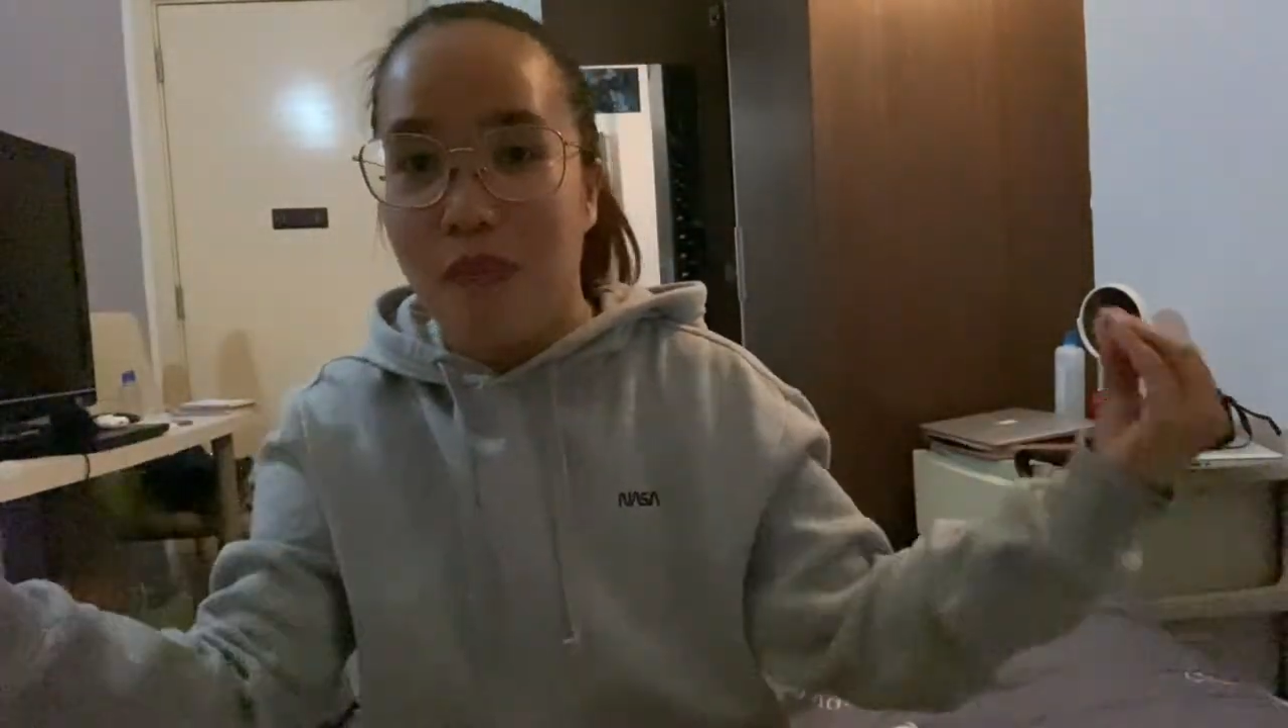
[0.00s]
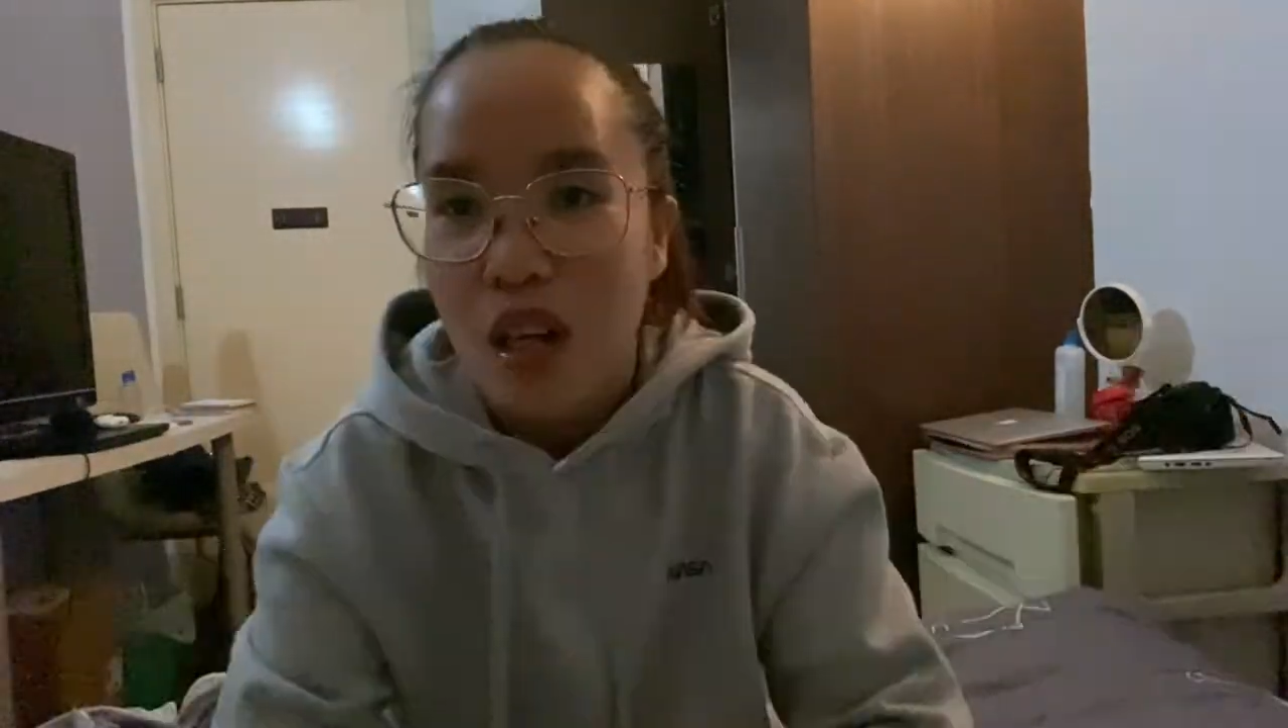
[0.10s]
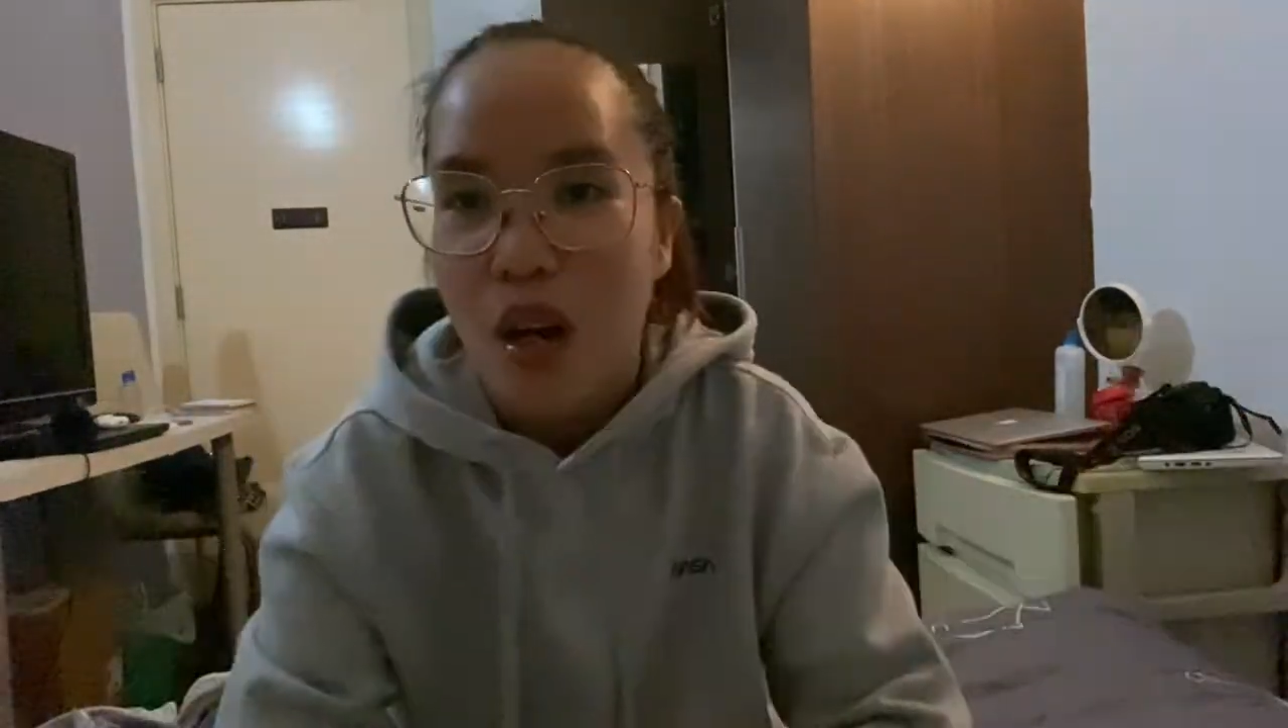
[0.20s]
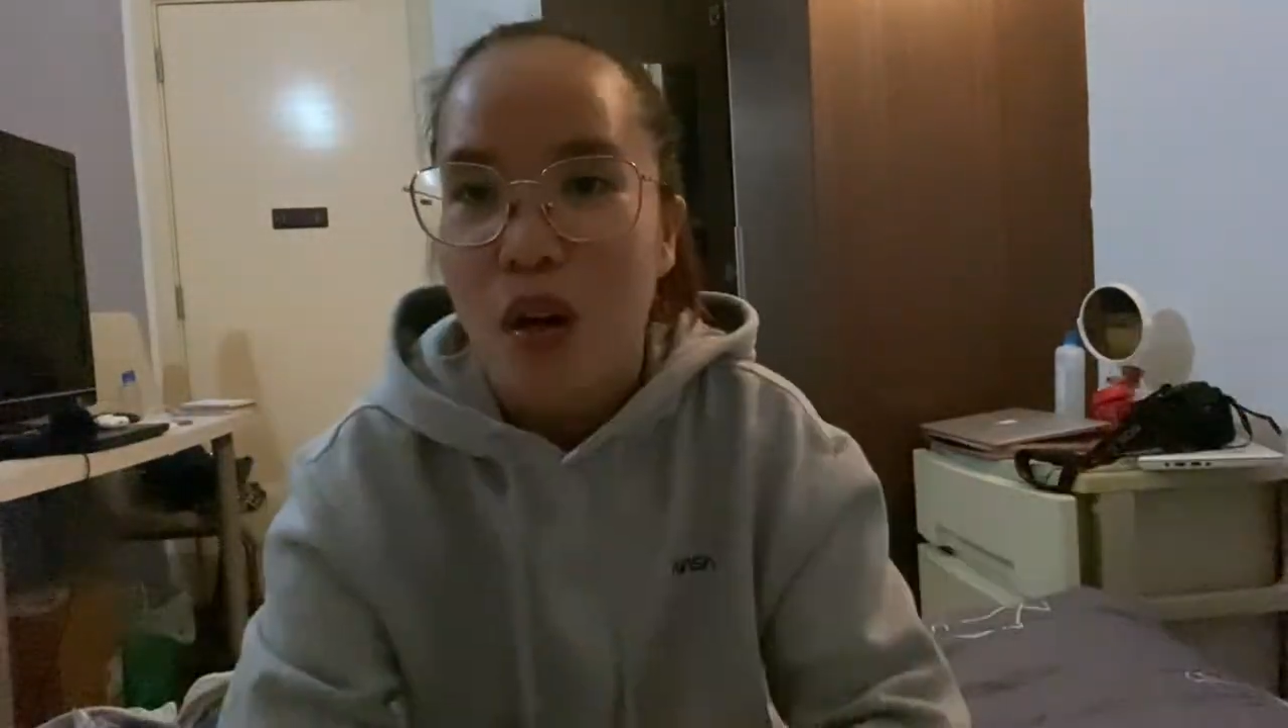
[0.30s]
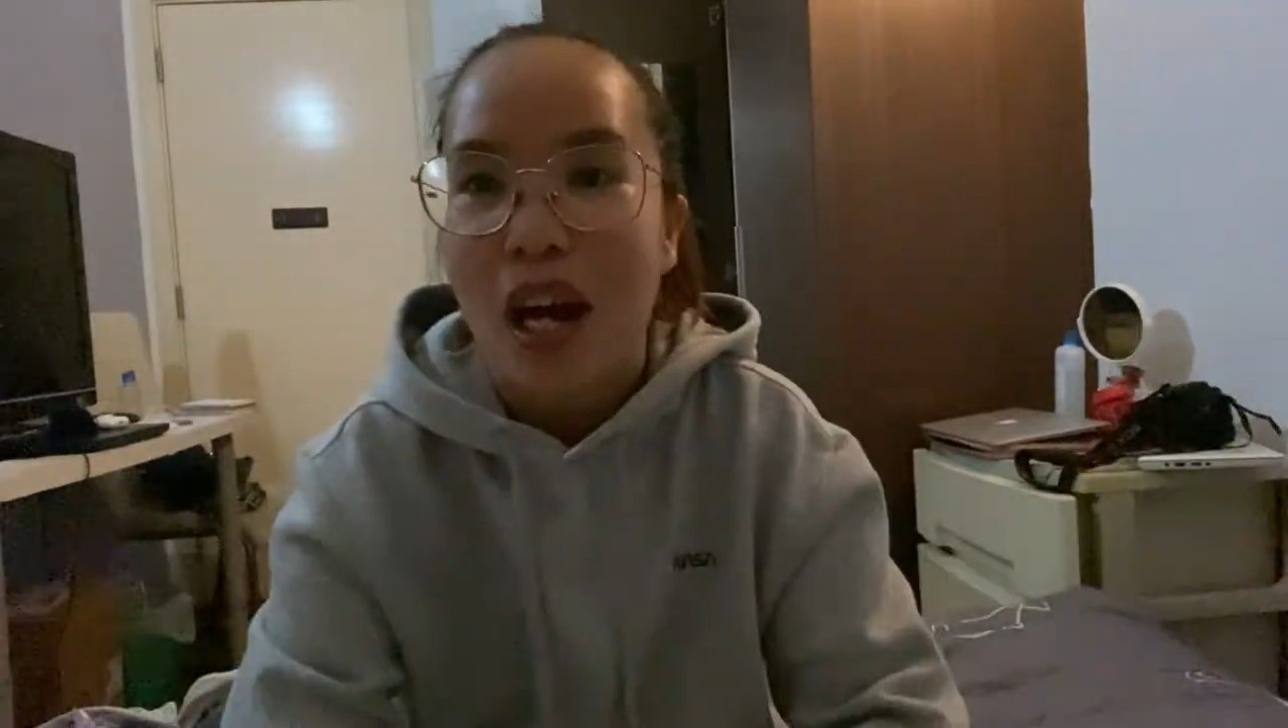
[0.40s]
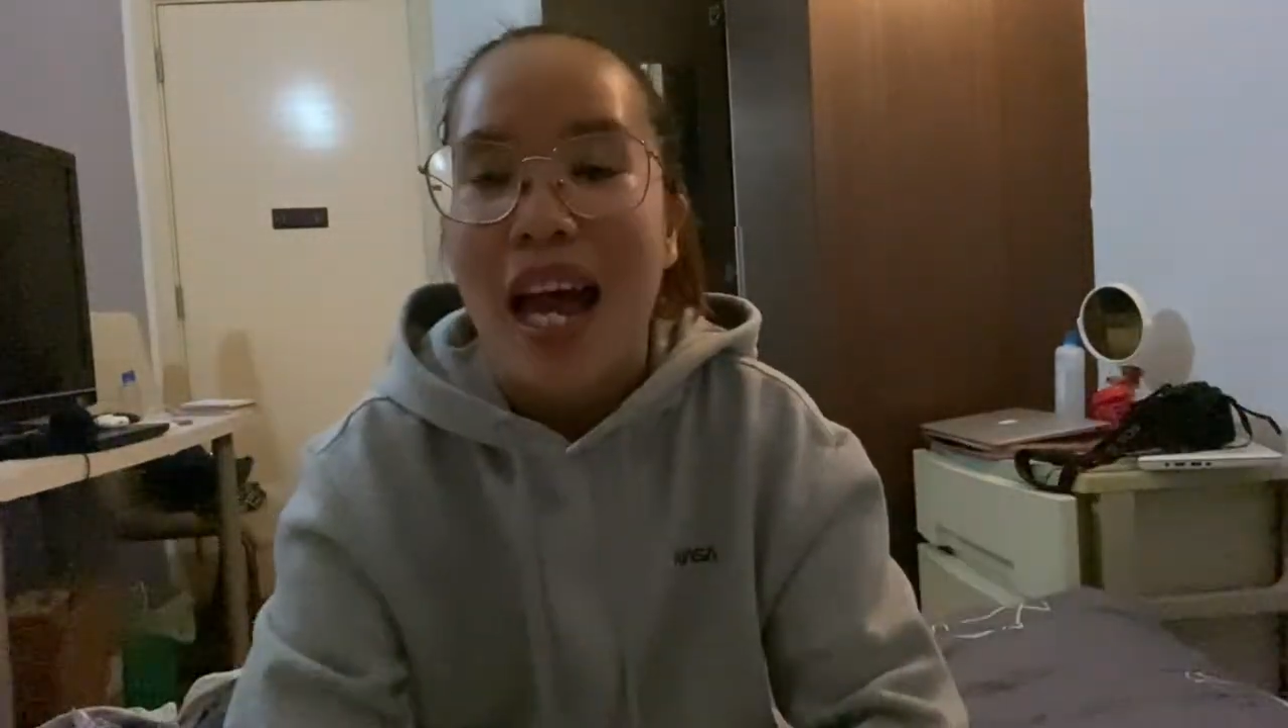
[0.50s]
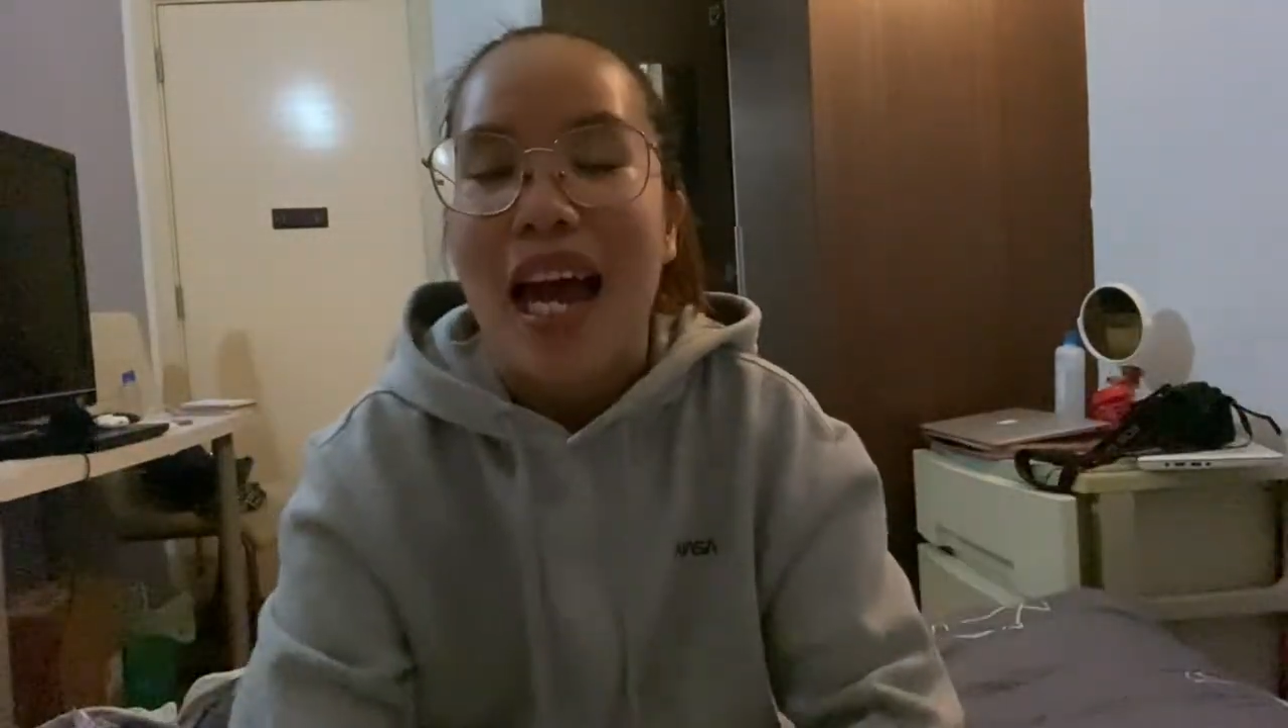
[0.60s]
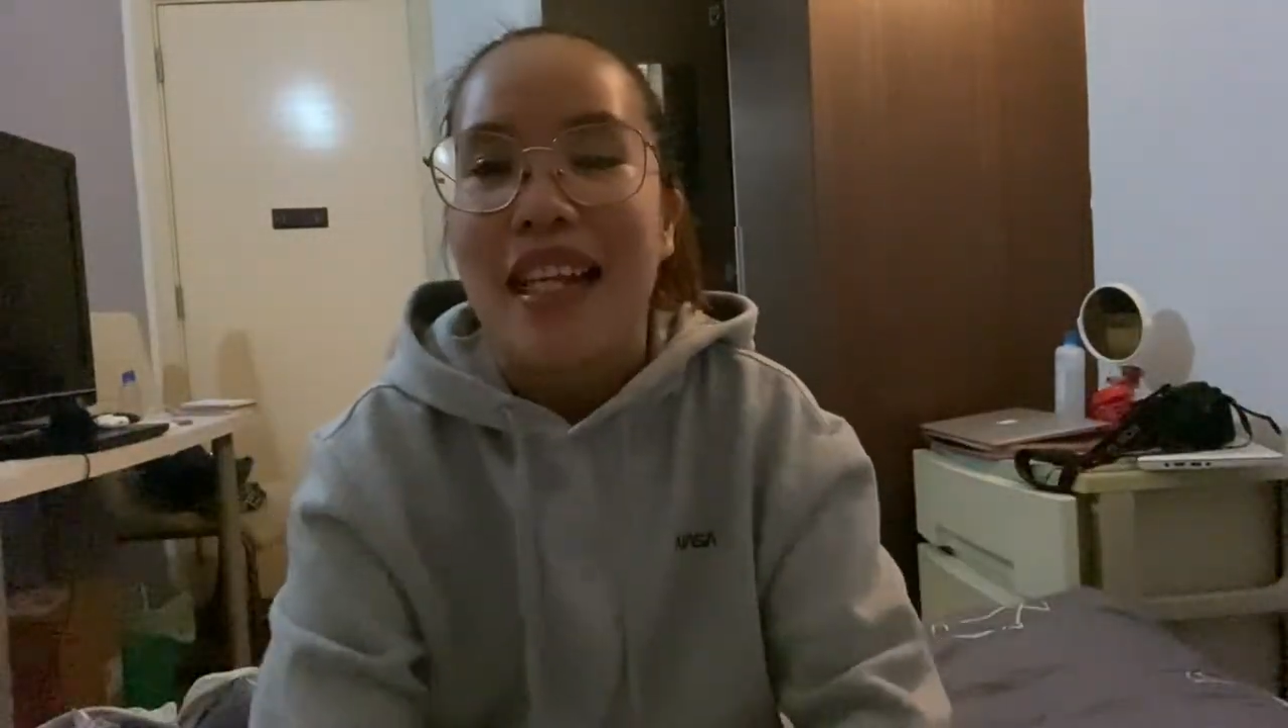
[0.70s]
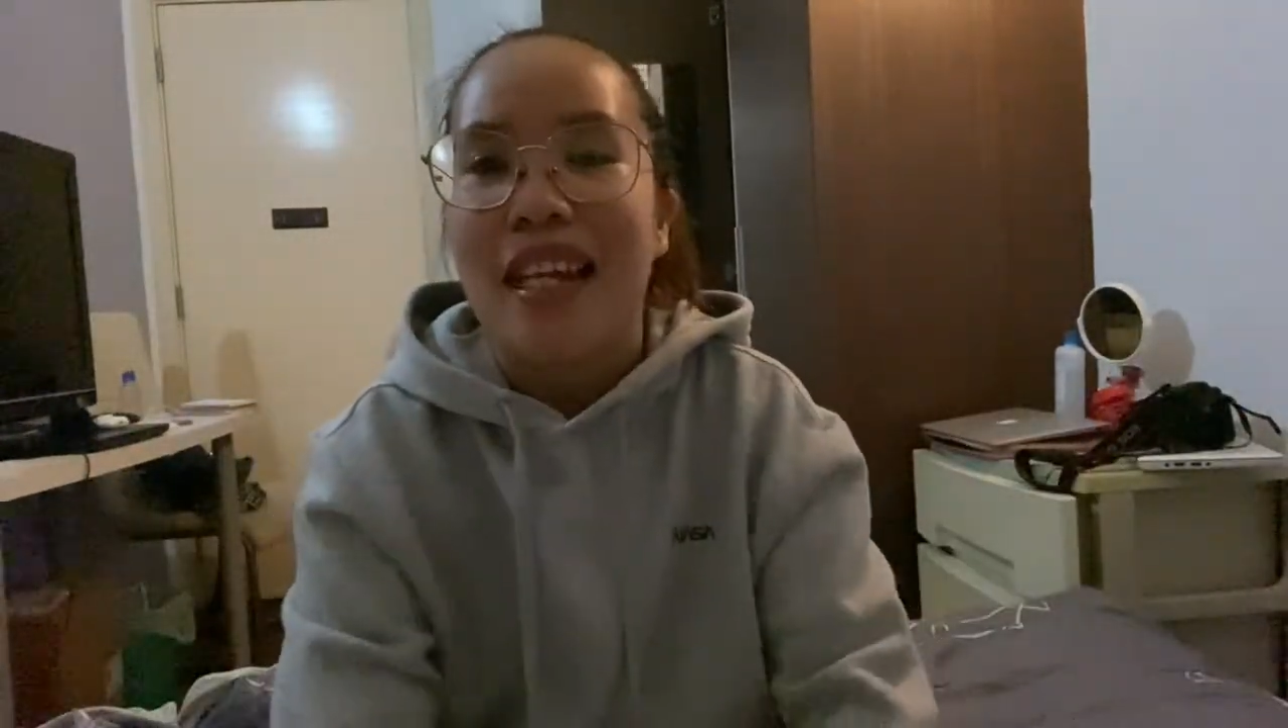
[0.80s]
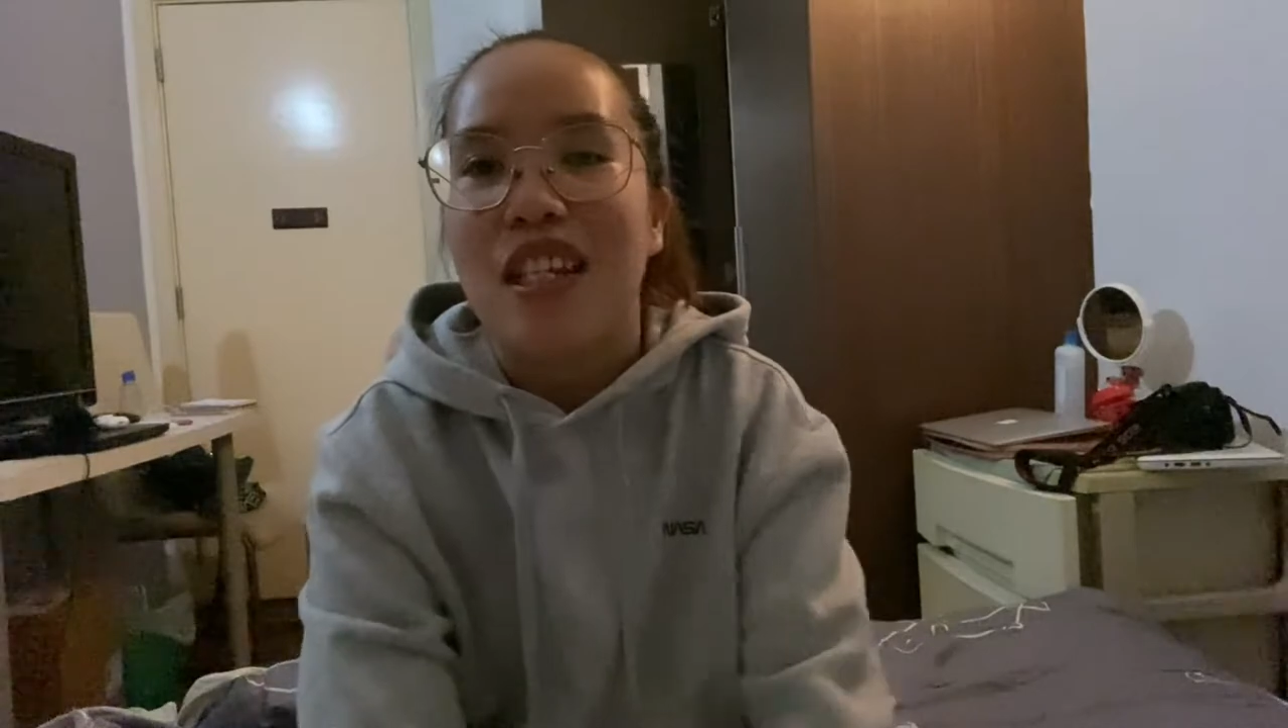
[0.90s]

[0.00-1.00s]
So that's